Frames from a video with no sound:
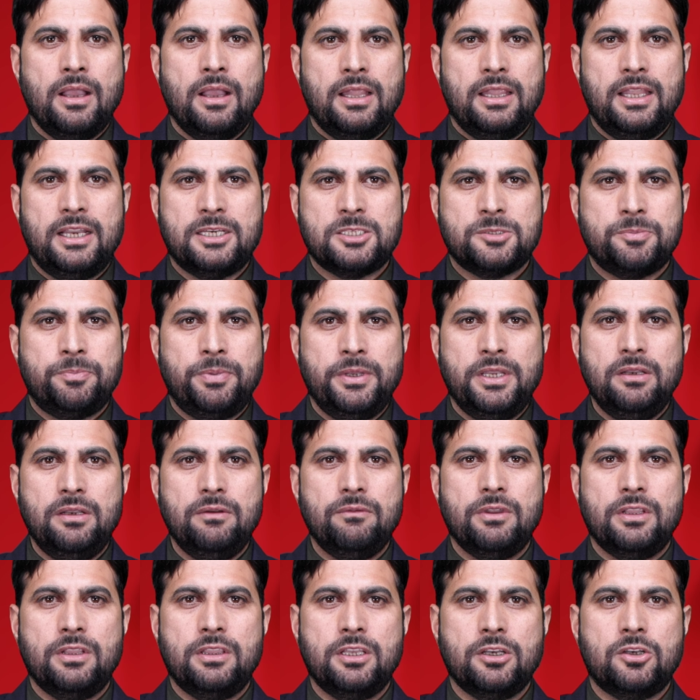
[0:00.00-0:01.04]
Let's begin
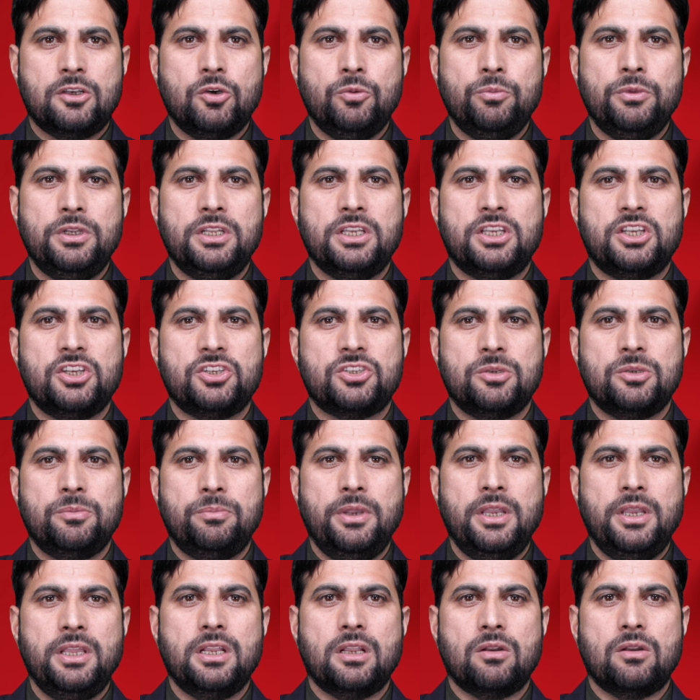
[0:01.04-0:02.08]
with the communication
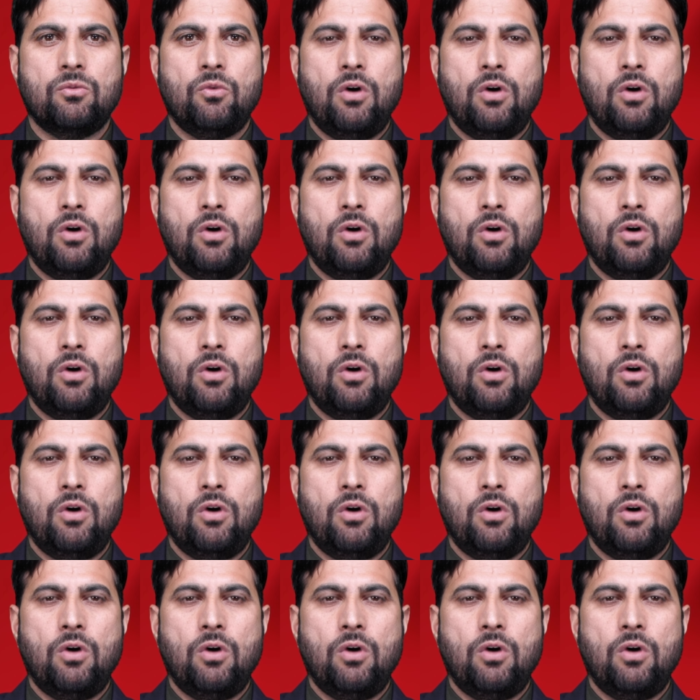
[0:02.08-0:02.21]
barrier.